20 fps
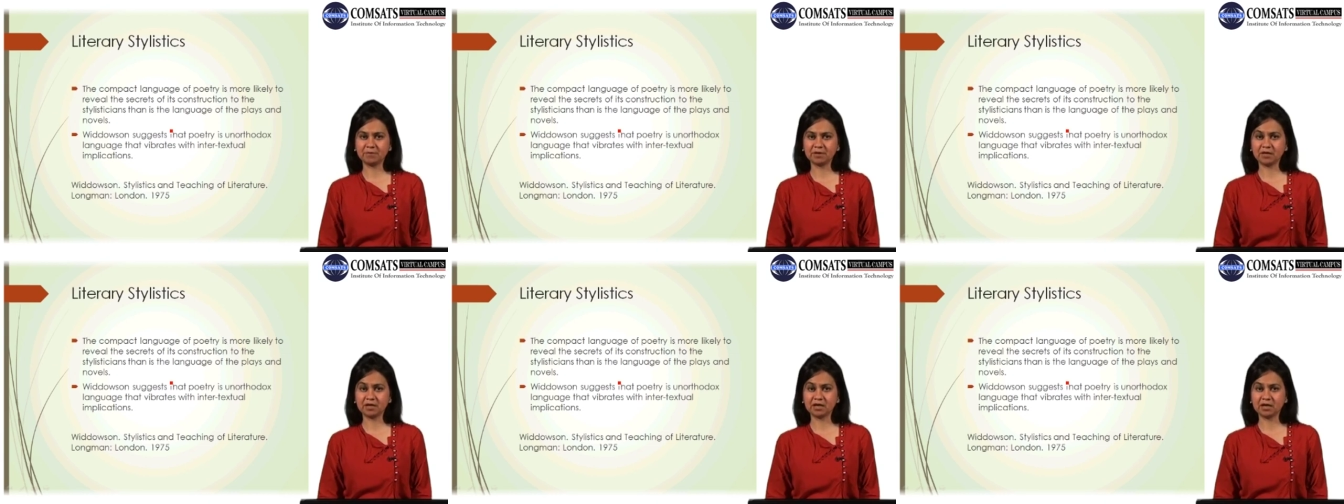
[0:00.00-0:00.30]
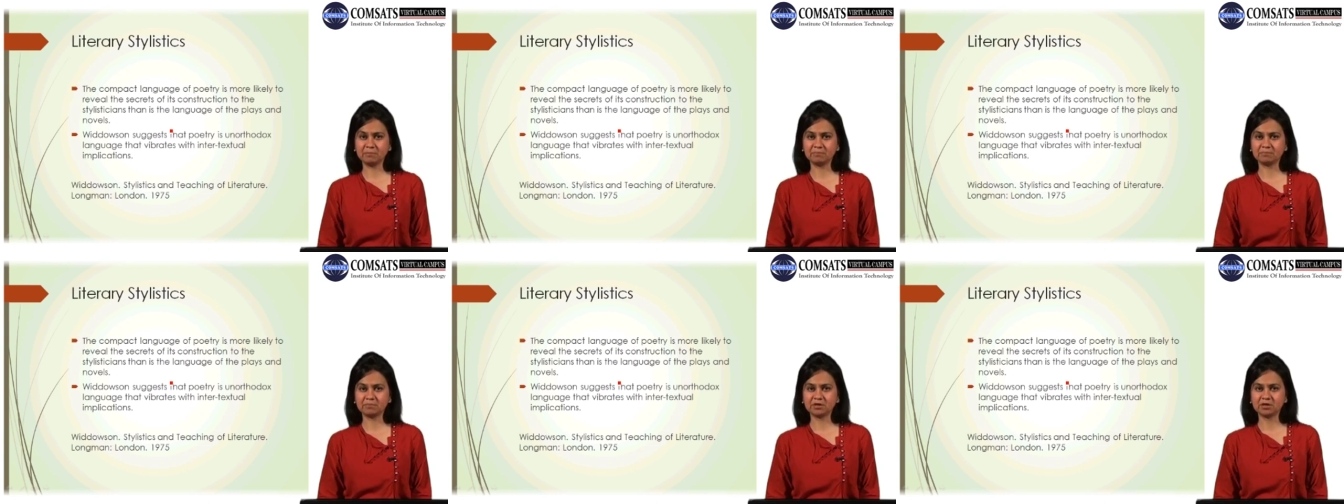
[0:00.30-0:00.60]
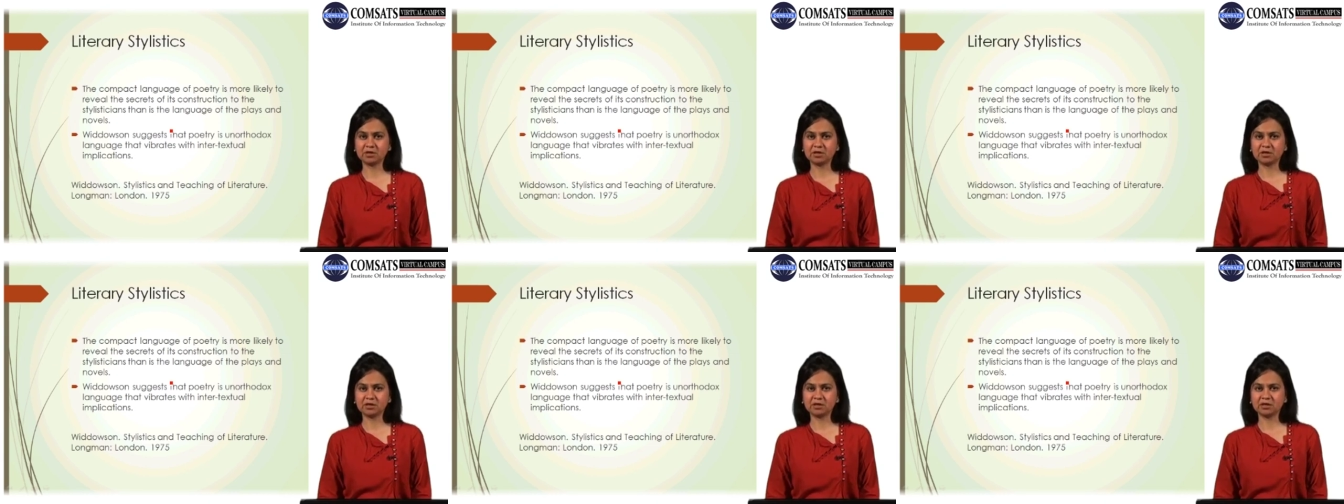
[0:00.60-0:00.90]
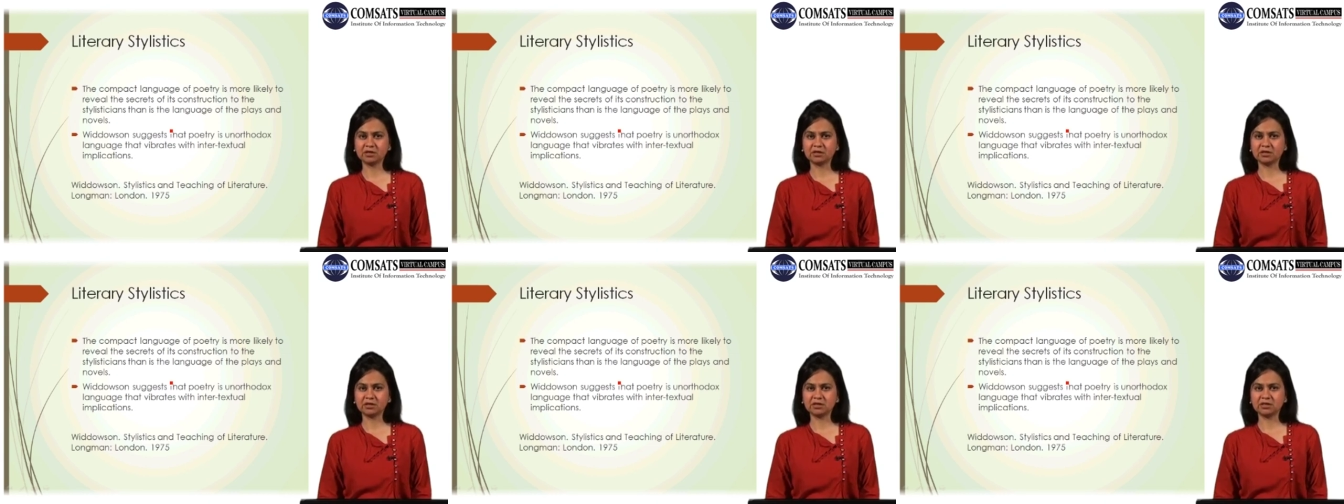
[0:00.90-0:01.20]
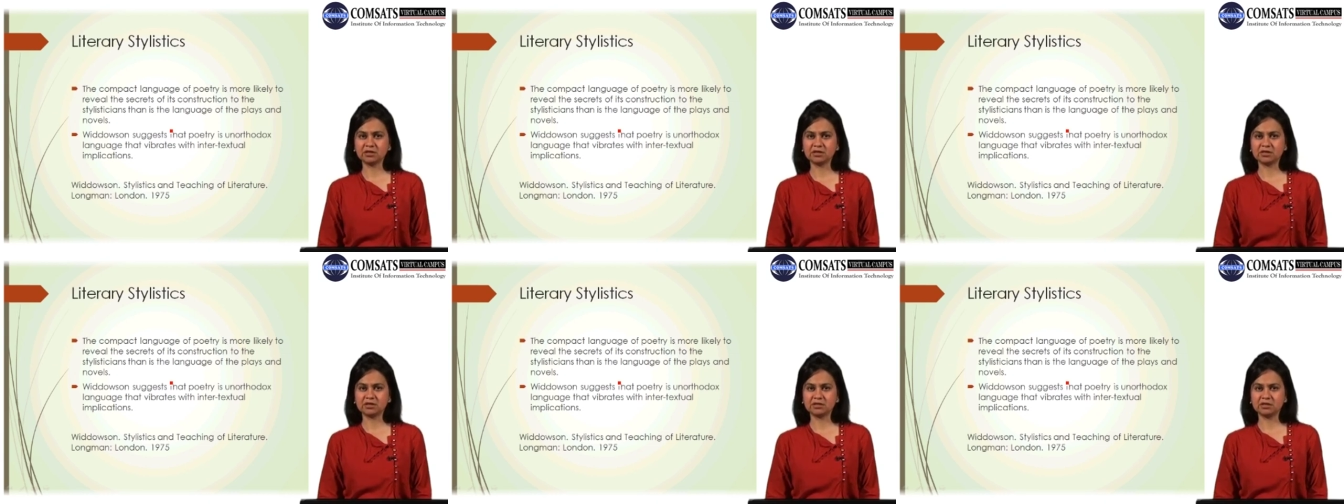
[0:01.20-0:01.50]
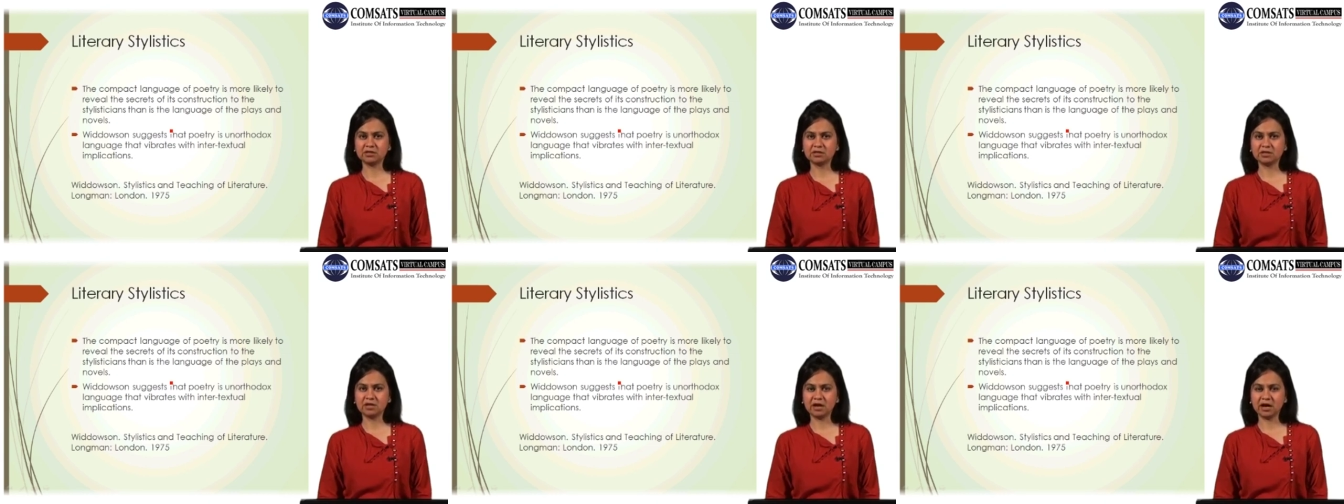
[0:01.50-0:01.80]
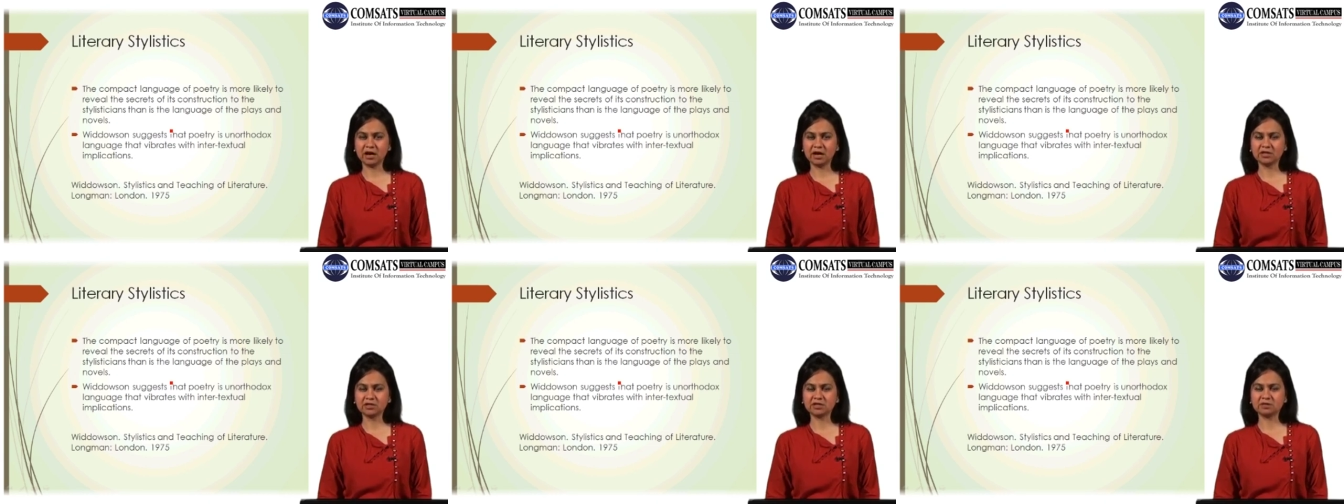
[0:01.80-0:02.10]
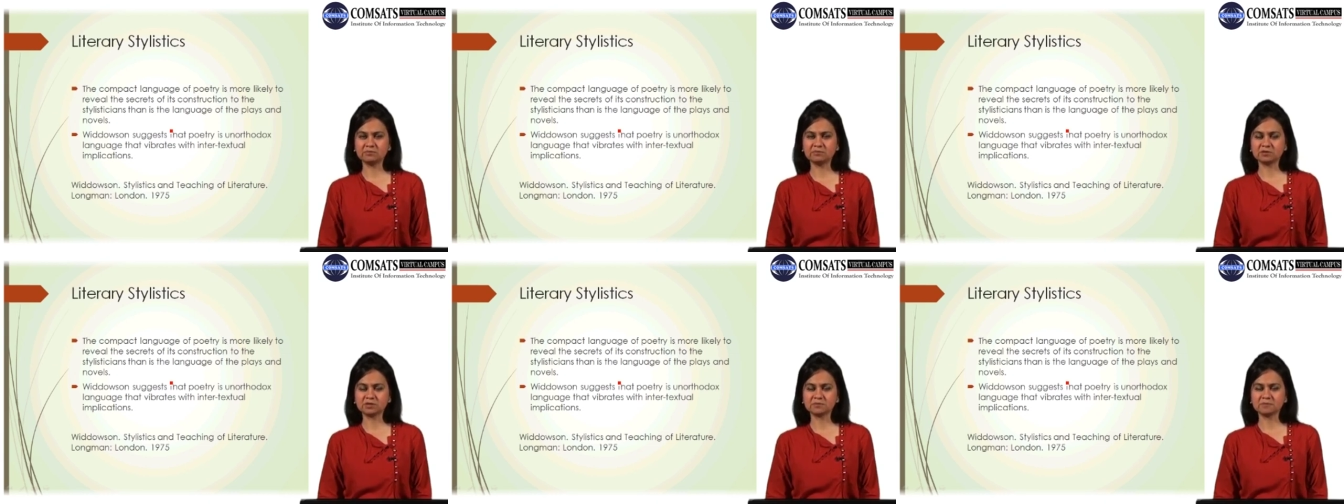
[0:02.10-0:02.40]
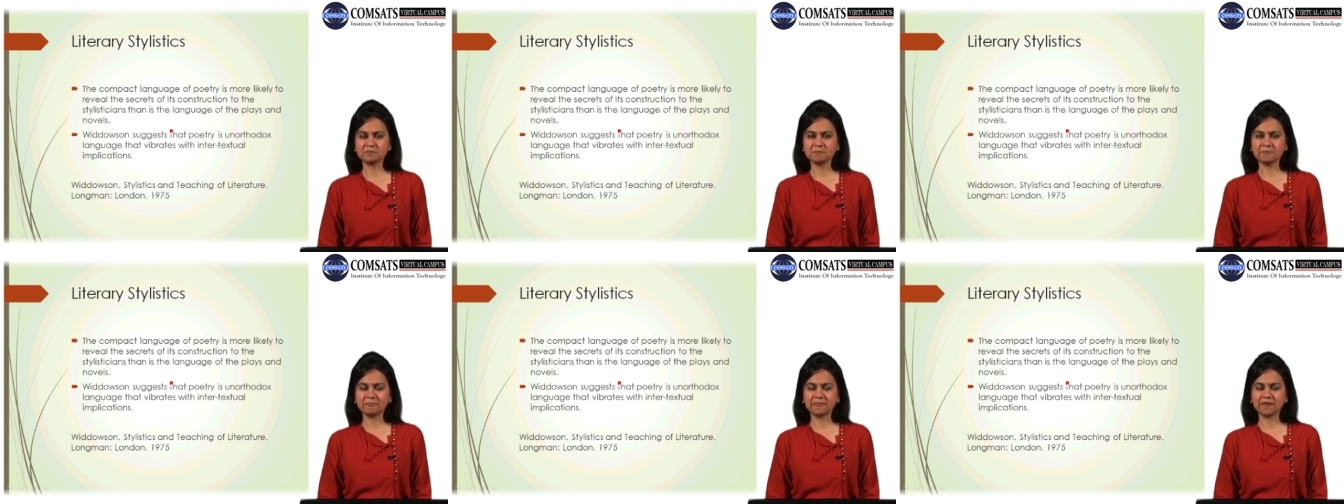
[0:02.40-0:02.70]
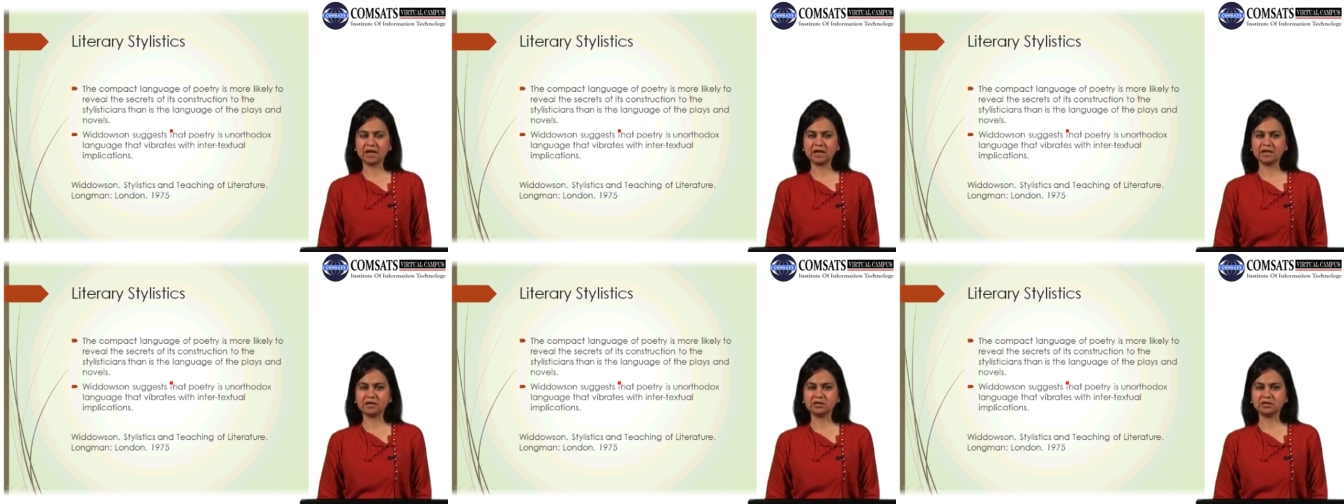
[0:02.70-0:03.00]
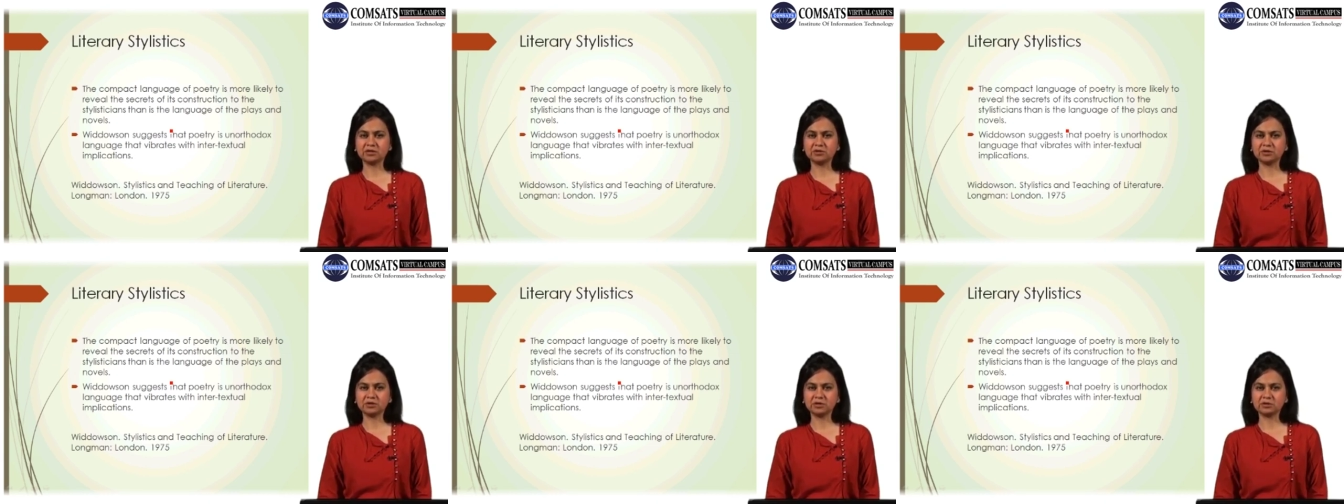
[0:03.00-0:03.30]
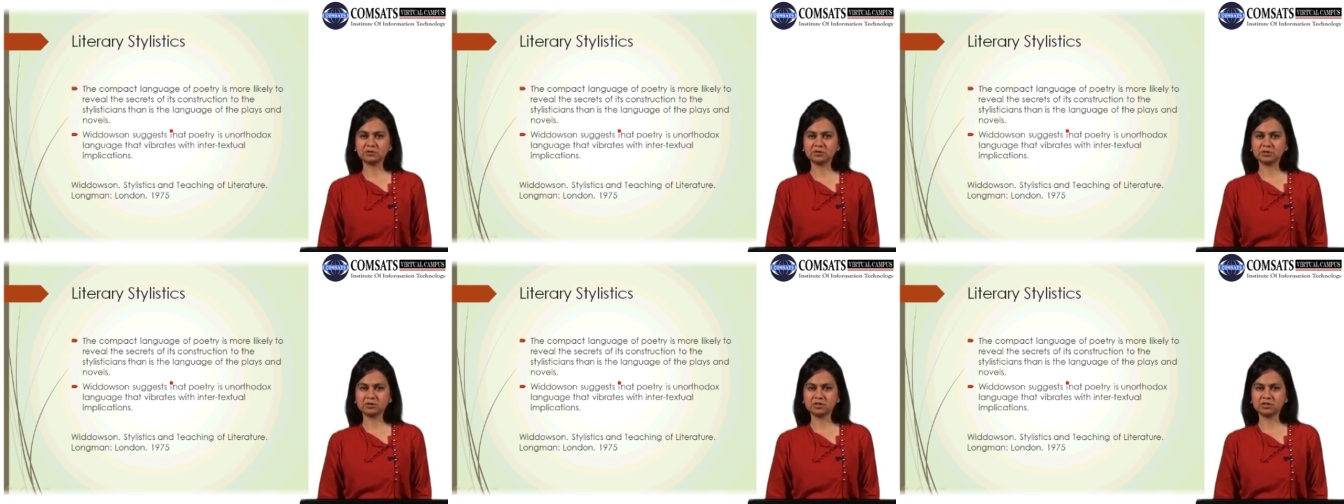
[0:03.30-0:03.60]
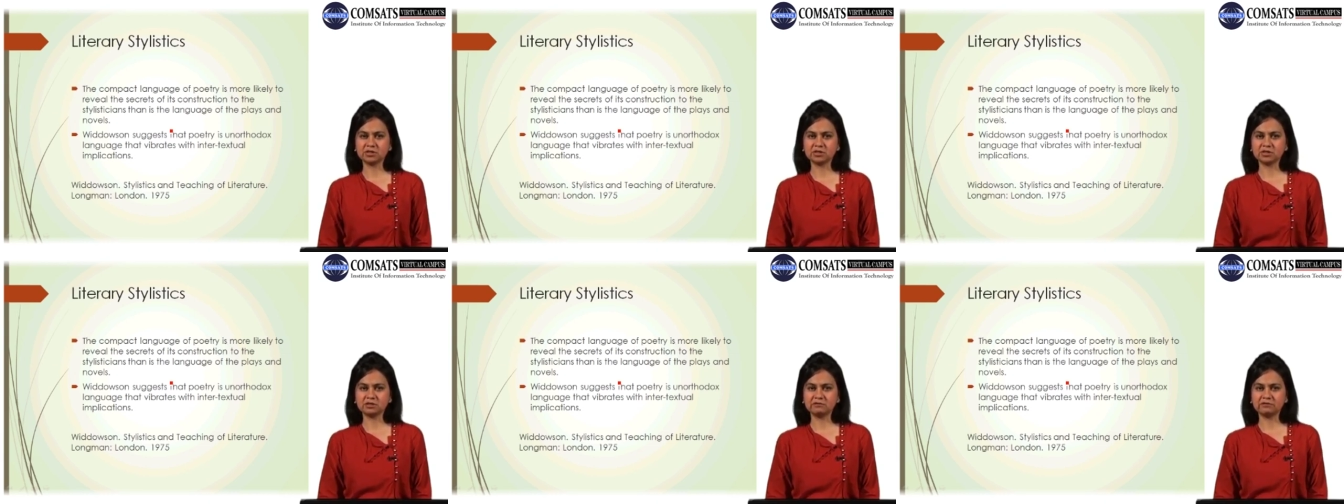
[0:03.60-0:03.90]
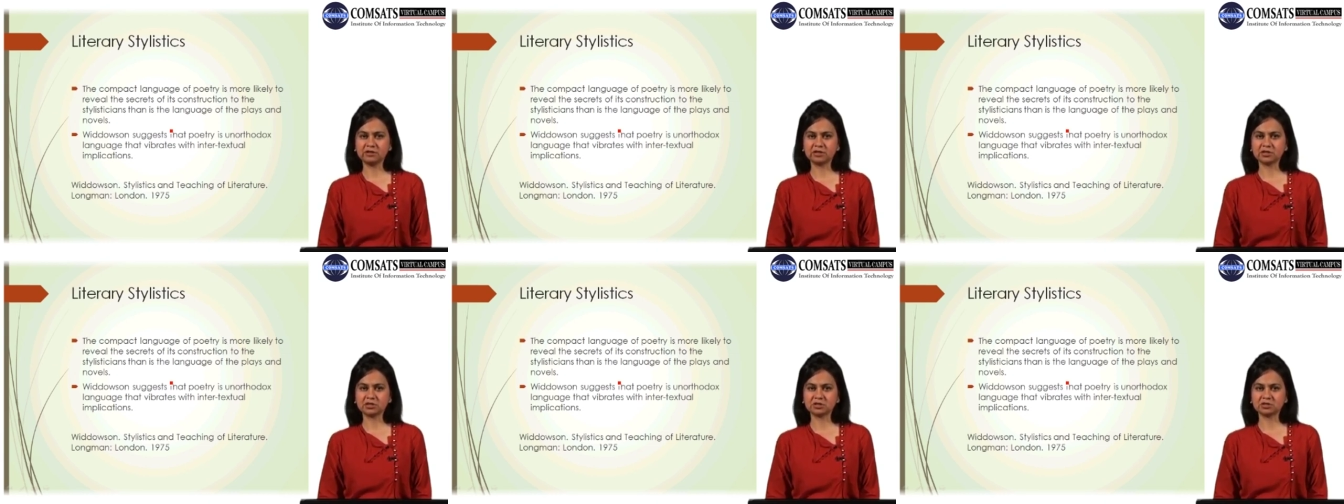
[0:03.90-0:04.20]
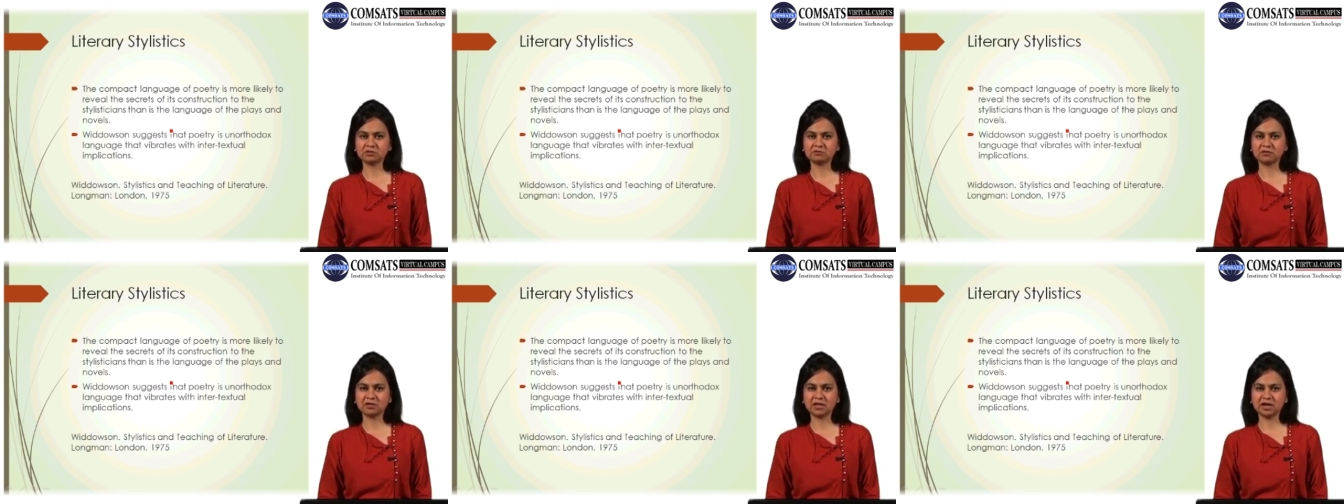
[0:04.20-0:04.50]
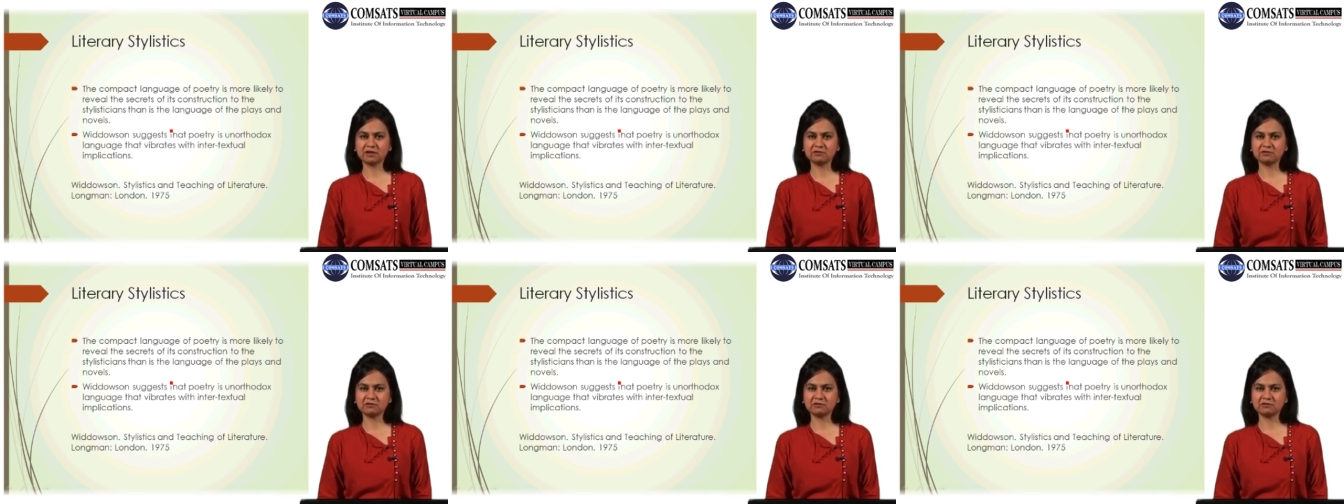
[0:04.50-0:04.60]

picking up the items and curiosities and deviations of